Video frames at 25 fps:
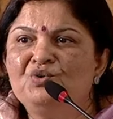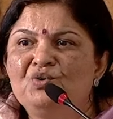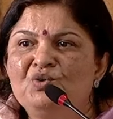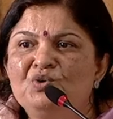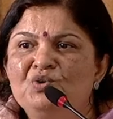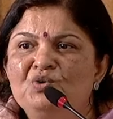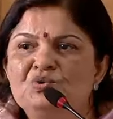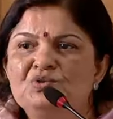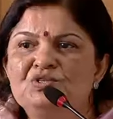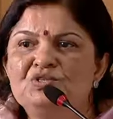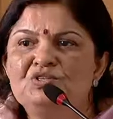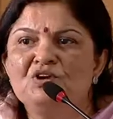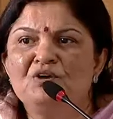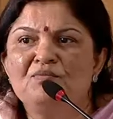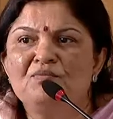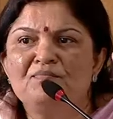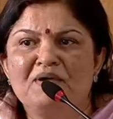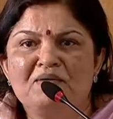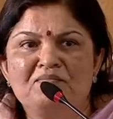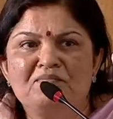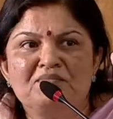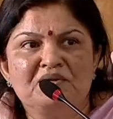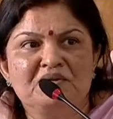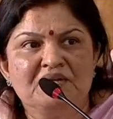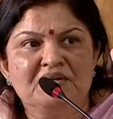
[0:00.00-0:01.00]
you lose your
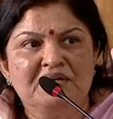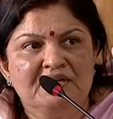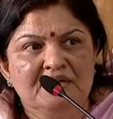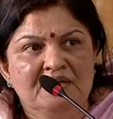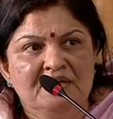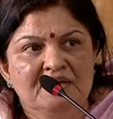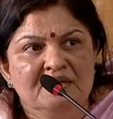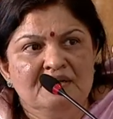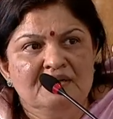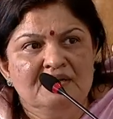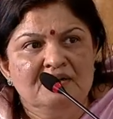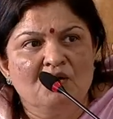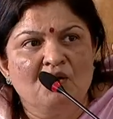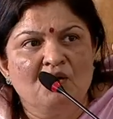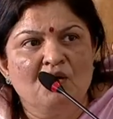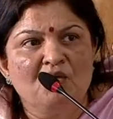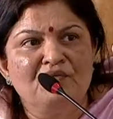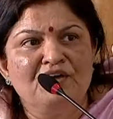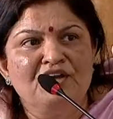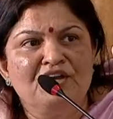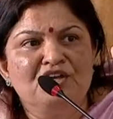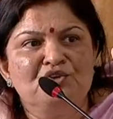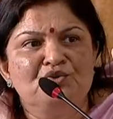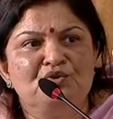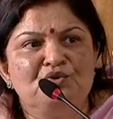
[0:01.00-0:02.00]
memory, or
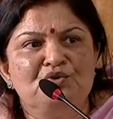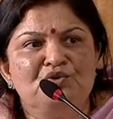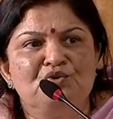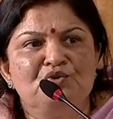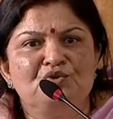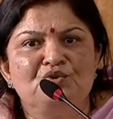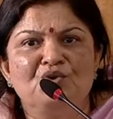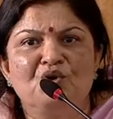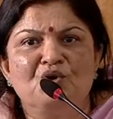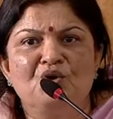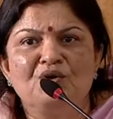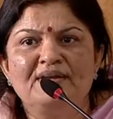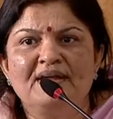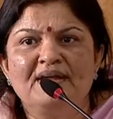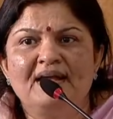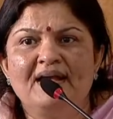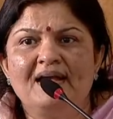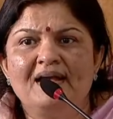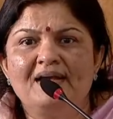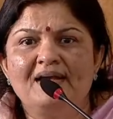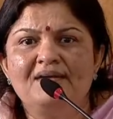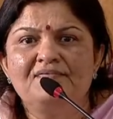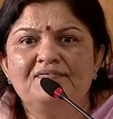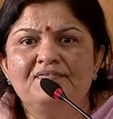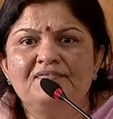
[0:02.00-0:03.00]
when you do not
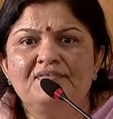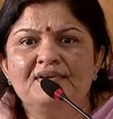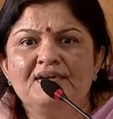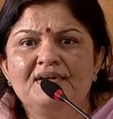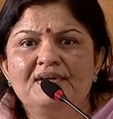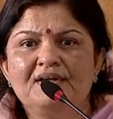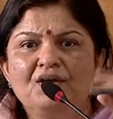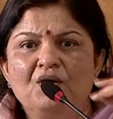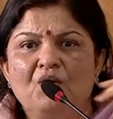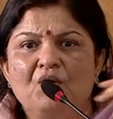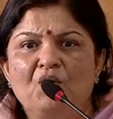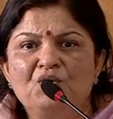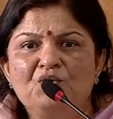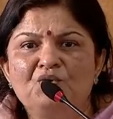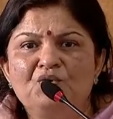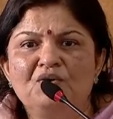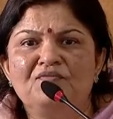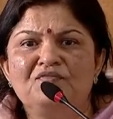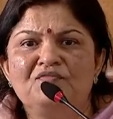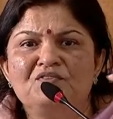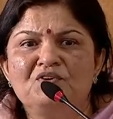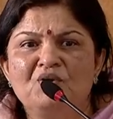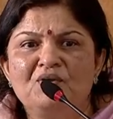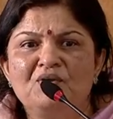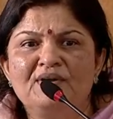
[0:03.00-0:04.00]
have, or you
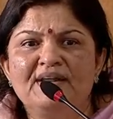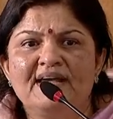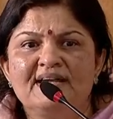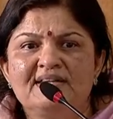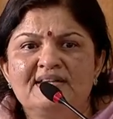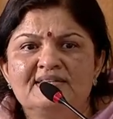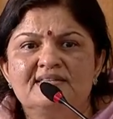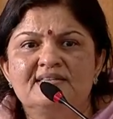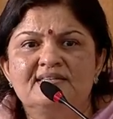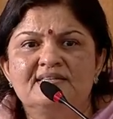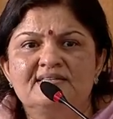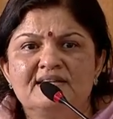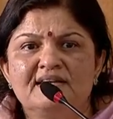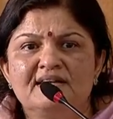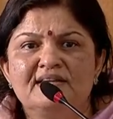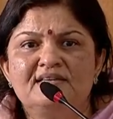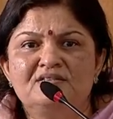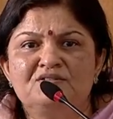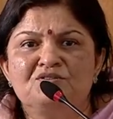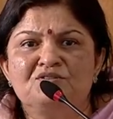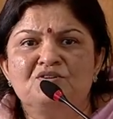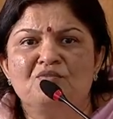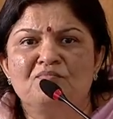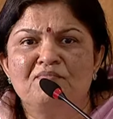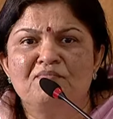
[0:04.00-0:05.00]
have not
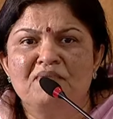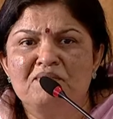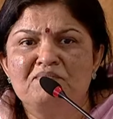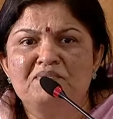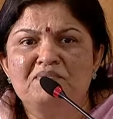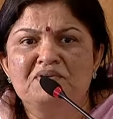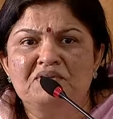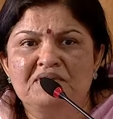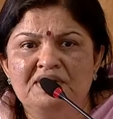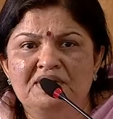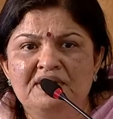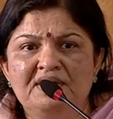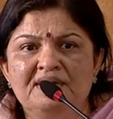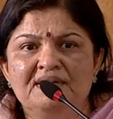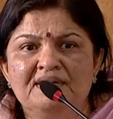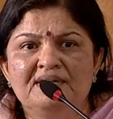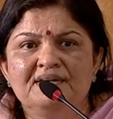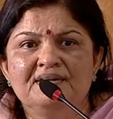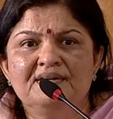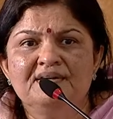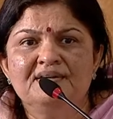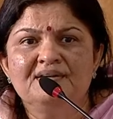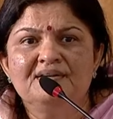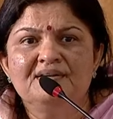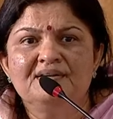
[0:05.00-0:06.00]
exercised your memory,
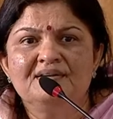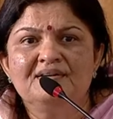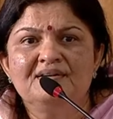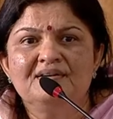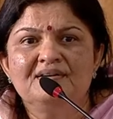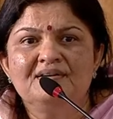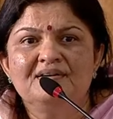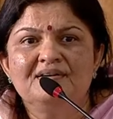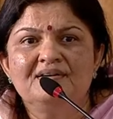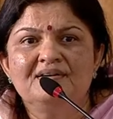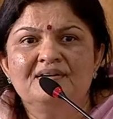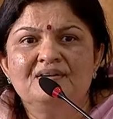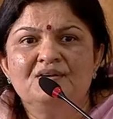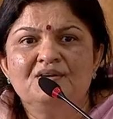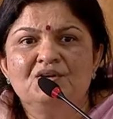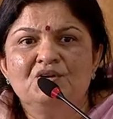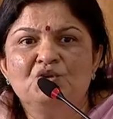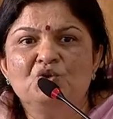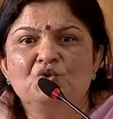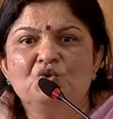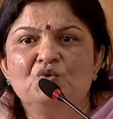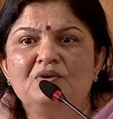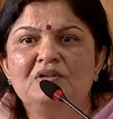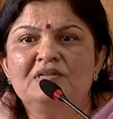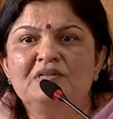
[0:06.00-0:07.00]

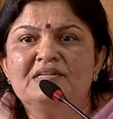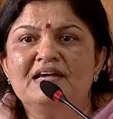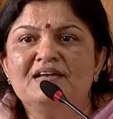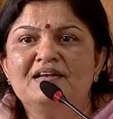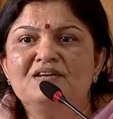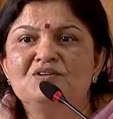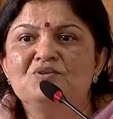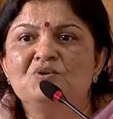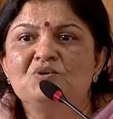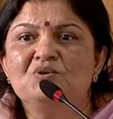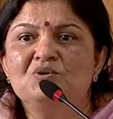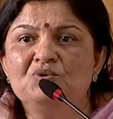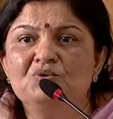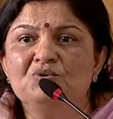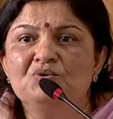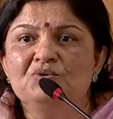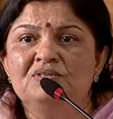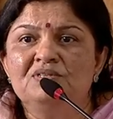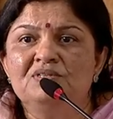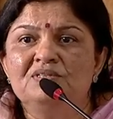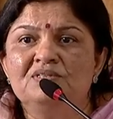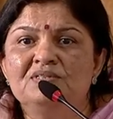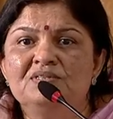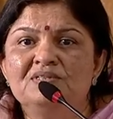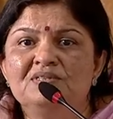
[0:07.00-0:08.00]
you will tend to
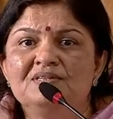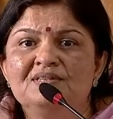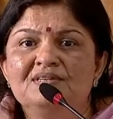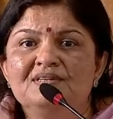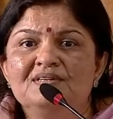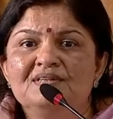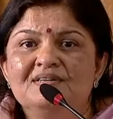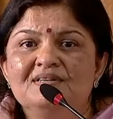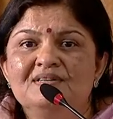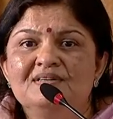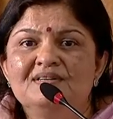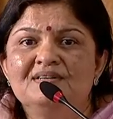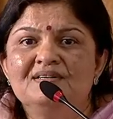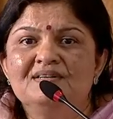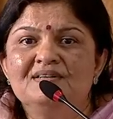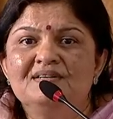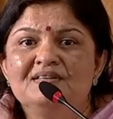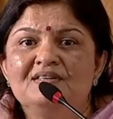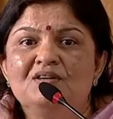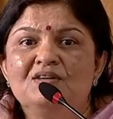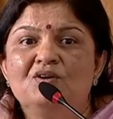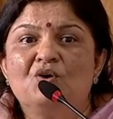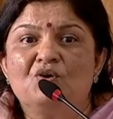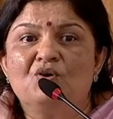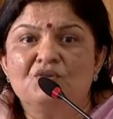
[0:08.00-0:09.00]
lose
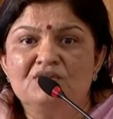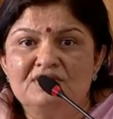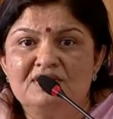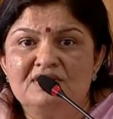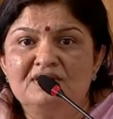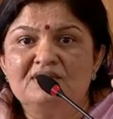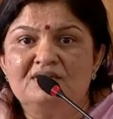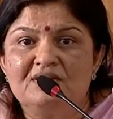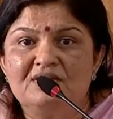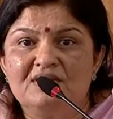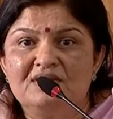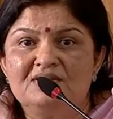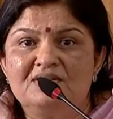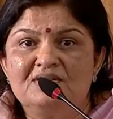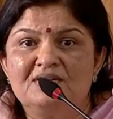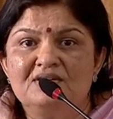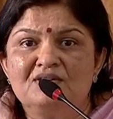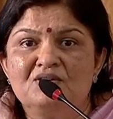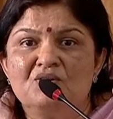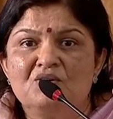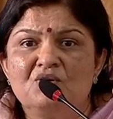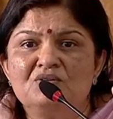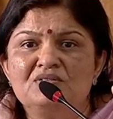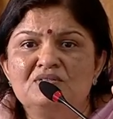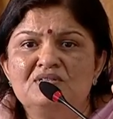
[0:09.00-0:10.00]
the
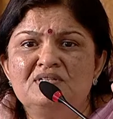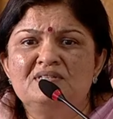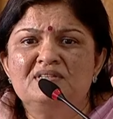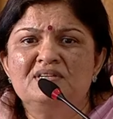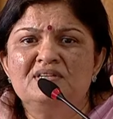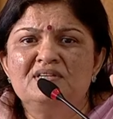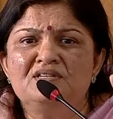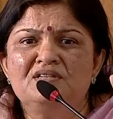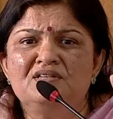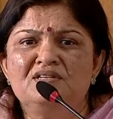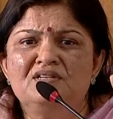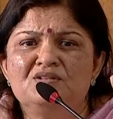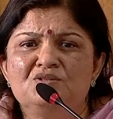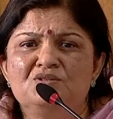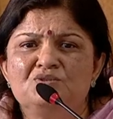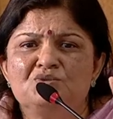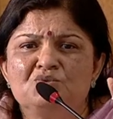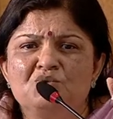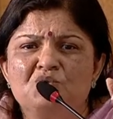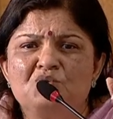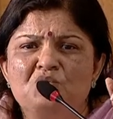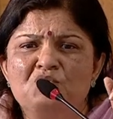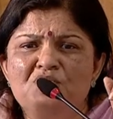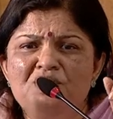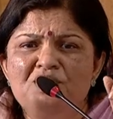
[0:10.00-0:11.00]
concentration. Concentration is
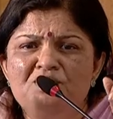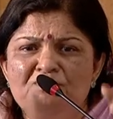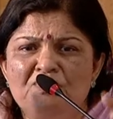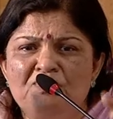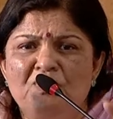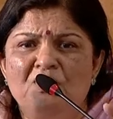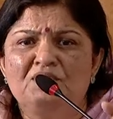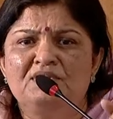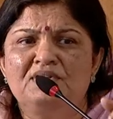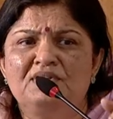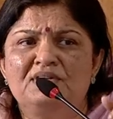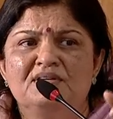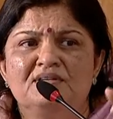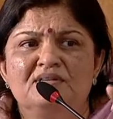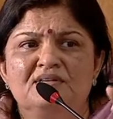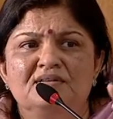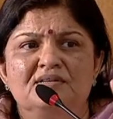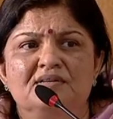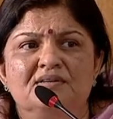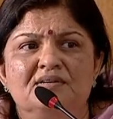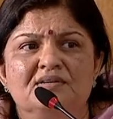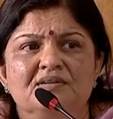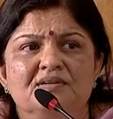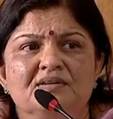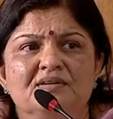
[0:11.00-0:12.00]
so
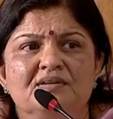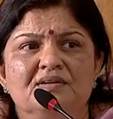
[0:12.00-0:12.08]
important.